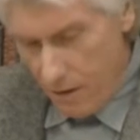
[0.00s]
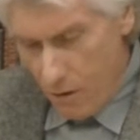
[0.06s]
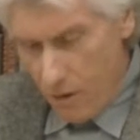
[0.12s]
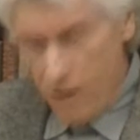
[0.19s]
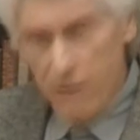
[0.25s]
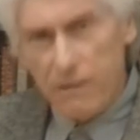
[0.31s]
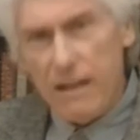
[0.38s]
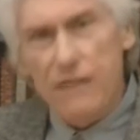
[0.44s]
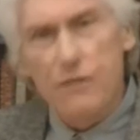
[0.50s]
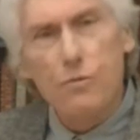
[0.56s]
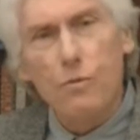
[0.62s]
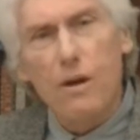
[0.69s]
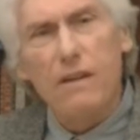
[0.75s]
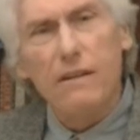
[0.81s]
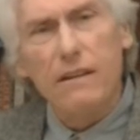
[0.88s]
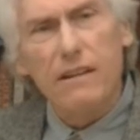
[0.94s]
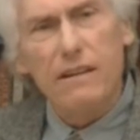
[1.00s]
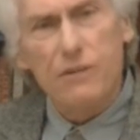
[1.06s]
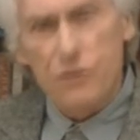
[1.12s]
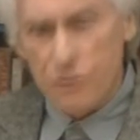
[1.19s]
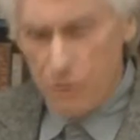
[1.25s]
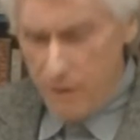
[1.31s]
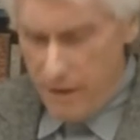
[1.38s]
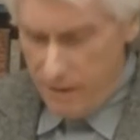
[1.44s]
or as one
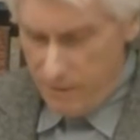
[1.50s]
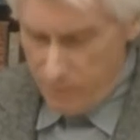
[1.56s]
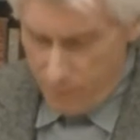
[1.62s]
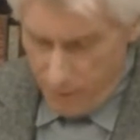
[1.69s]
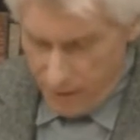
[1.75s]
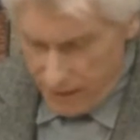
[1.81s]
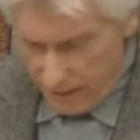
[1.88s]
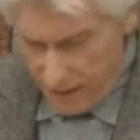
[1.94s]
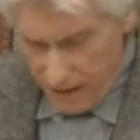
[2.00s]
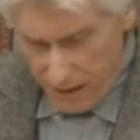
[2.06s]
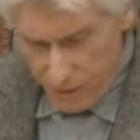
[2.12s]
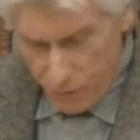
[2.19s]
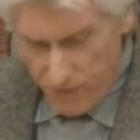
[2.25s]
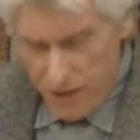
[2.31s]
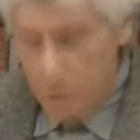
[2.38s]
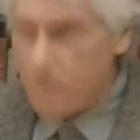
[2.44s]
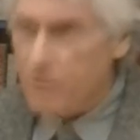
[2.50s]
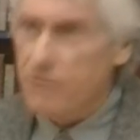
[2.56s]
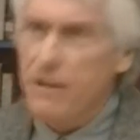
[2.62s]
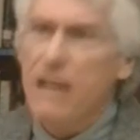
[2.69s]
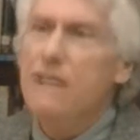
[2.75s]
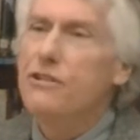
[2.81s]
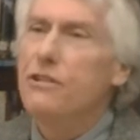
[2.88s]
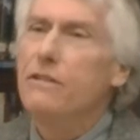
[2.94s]
historian put it,
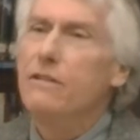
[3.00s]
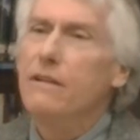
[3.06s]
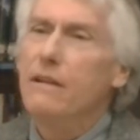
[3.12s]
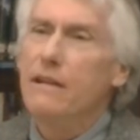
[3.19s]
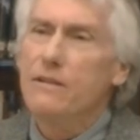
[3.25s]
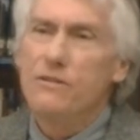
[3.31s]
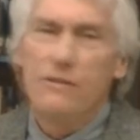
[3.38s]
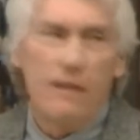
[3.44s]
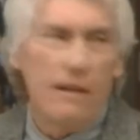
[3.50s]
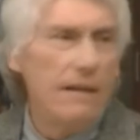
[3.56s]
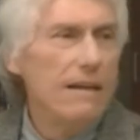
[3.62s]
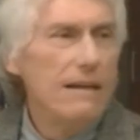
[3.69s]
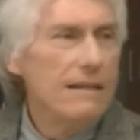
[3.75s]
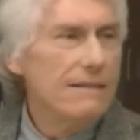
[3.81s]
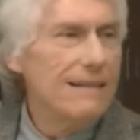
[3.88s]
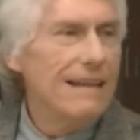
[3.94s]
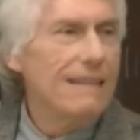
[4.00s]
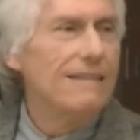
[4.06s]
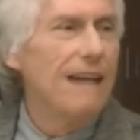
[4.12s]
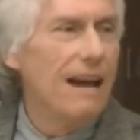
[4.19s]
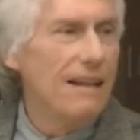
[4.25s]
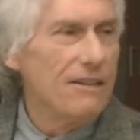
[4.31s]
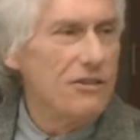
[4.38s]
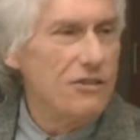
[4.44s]
transportation is the
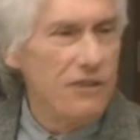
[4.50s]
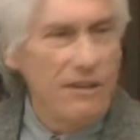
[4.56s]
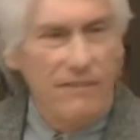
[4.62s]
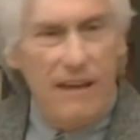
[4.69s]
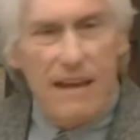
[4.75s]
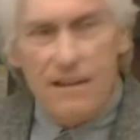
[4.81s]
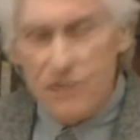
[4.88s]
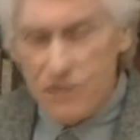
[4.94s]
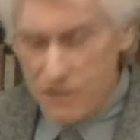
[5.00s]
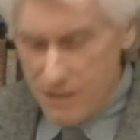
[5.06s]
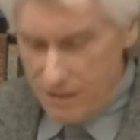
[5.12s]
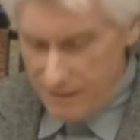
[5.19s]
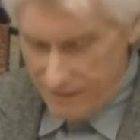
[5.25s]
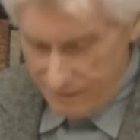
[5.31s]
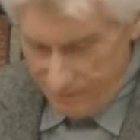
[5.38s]
technology of haste.